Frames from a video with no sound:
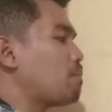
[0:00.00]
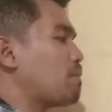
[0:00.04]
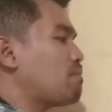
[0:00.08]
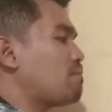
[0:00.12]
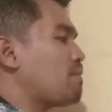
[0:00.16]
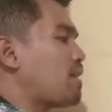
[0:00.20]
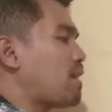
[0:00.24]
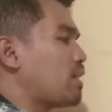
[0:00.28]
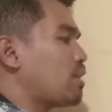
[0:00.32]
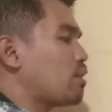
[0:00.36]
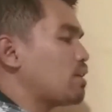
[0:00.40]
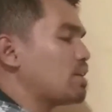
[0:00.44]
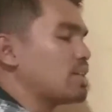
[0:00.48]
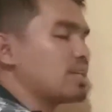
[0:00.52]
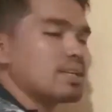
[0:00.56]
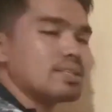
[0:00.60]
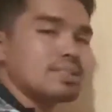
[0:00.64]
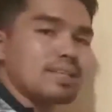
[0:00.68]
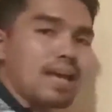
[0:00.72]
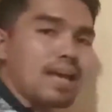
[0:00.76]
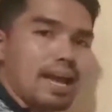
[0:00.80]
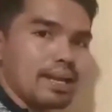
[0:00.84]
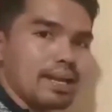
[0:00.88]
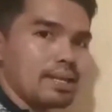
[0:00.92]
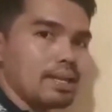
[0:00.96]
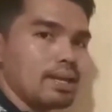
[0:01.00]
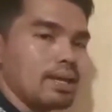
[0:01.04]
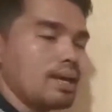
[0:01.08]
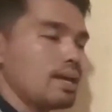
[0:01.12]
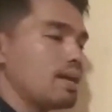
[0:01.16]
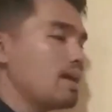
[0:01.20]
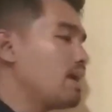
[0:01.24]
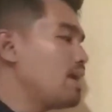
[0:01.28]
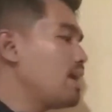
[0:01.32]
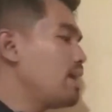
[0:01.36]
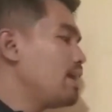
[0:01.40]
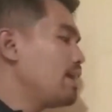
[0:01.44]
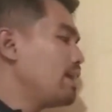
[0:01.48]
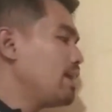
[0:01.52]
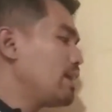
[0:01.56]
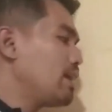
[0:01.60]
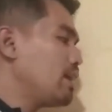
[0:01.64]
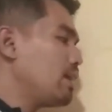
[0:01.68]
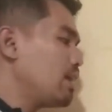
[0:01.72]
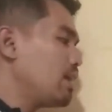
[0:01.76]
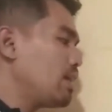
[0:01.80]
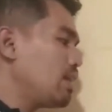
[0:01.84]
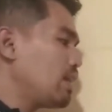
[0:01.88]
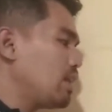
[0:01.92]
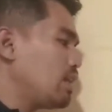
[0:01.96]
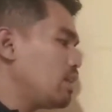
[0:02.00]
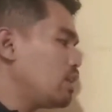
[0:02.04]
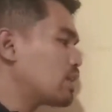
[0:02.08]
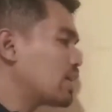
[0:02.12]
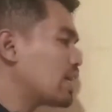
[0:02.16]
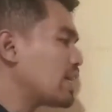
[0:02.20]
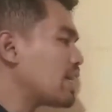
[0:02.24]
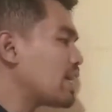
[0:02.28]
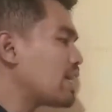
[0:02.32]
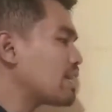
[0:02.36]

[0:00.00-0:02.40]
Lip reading: p-value on this side. Looking